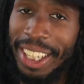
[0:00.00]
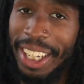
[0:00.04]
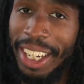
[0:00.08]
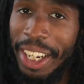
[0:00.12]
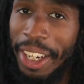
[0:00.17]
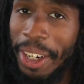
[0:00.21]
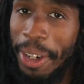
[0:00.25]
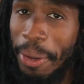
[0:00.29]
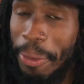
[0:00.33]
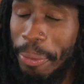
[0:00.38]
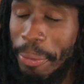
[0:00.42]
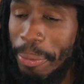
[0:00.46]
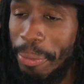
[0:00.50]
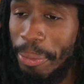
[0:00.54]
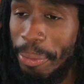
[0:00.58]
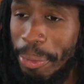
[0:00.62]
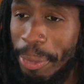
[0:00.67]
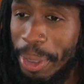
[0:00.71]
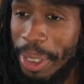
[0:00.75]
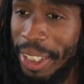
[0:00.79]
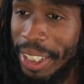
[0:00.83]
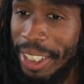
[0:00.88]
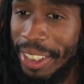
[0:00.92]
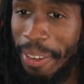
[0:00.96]
Um,
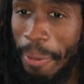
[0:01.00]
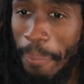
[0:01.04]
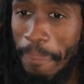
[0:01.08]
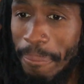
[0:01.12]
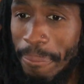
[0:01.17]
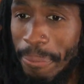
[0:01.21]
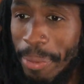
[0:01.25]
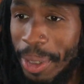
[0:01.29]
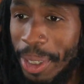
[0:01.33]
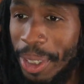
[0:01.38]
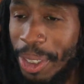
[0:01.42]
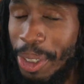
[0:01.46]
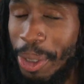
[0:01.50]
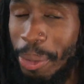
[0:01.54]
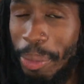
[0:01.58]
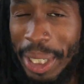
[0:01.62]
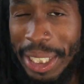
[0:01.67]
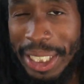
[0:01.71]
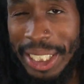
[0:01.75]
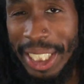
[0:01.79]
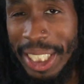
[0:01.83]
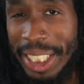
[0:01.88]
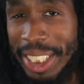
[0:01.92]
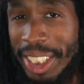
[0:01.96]
but you know,
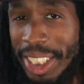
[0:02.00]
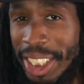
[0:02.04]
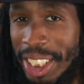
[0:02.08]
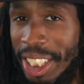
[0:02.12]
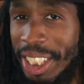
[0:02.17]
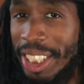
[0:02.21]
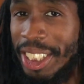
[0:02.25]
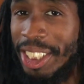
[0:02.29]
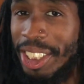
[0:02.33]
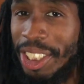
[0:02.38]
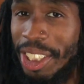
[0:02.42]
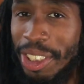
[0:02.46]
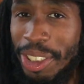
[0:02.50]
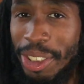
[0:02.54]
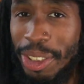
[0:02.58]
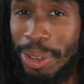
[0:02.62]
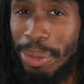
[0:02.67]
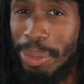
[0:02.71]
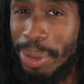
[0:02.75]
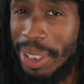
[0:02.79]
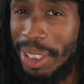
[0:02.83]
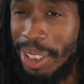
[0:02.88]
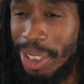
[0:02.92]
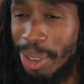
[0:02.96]
my taste changed a
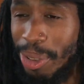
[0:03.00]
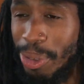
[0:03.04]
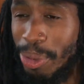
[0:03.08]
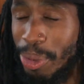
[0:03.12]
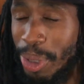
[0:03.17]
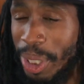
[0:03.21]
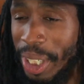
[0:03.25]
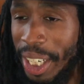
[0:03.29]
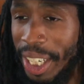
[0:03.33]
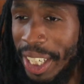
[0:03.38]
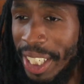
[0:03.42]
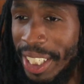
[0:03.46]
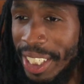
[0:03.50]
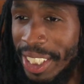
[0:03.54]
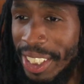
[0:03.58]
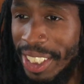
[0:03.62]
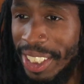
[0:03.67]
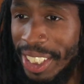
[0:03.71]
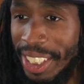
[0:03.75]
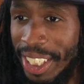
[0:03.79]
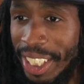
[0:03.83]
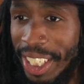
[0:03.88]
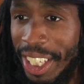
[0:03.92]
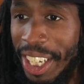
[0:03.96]
little bit too with
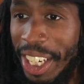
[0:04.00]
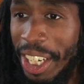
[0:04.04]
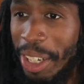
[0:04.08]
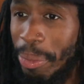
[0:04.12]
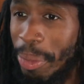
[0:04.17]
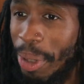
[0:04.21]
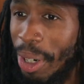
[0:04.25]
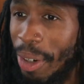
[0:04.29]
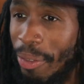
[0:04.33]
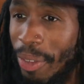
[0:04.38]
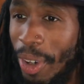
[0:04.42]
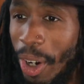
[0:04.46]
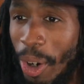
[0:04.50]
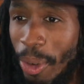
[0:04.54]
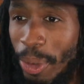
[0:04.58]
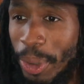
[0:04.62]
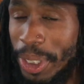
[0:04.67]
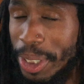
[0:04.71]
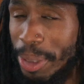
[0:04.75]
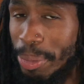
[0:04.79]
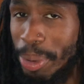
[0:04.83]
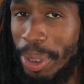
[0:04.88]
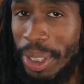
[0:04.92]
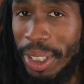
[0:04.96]
age. But I've
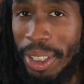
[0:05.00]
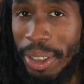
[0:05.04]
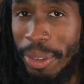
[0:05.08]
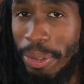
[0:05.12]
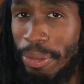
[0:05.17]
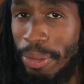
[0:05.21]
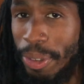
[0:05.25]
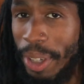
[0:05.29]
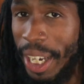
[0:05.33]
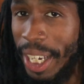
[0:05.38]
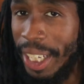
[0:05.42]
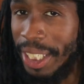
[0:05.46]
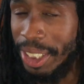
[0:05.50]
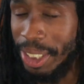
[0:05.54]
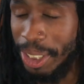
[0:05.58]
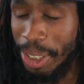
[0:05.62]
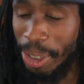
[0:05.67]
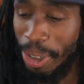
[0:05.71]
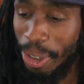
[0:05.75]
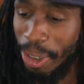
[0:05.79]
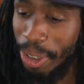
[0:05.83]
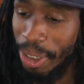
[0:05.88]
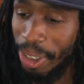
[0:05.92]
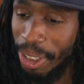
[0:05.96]
always been a fast
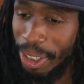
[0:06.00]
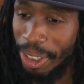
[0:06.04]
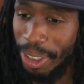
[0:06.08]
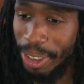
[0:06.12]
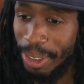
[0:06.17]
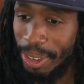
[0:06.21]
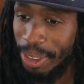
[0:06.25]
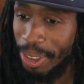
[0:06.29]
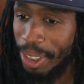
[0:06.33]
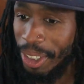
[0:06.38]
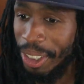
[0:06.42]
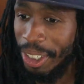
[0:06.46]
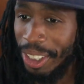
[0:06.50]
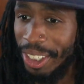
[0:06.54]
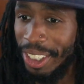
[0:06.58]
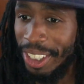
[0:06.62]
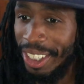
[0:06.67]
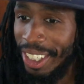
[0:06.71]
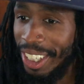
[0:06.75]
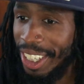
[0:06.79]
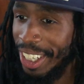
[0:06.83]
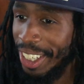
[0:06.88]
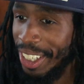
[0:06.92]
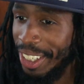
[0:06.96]
car,
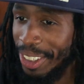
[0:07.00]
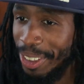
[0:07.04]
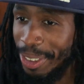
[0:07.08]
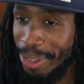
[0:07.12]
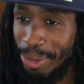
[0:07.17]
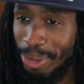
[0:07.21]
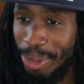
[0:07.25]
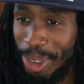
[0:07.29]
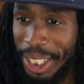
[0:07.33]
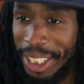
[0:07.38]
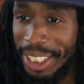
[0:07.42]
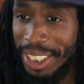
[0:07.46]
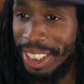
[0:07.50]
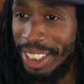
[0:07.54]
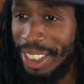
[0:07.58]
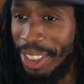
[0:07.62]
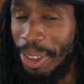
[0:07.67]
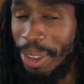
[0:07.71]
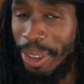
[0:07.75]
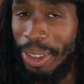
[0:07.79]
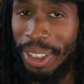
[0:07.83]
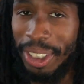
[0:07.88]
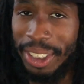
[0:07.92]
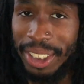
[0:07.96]
uh, race
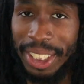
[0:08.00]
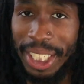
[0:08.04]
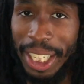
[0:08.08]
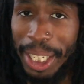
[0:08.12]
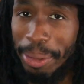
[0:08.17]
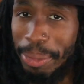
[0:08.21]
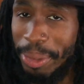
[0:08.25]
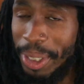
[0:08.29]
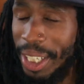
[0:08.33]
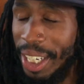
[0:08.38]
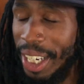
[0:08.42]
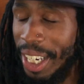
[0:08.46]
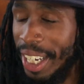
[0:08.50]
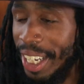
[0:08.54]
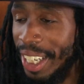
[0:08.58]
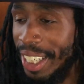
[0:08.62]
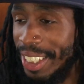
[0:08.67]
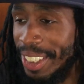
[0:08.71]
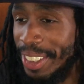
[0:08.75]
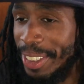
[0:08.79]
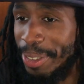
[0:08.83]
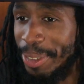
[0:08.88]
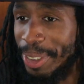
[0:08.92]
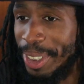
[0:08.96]
car type
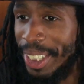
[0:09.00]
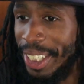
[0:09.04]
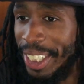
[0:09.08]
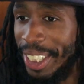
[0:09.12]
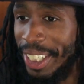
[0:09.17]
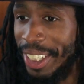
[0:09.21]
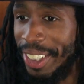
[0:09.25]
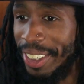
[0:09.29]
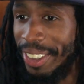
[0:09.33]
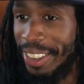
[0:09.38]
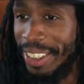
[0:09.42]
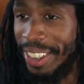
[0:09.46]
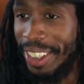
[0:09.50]
guy. You know what I'm saying?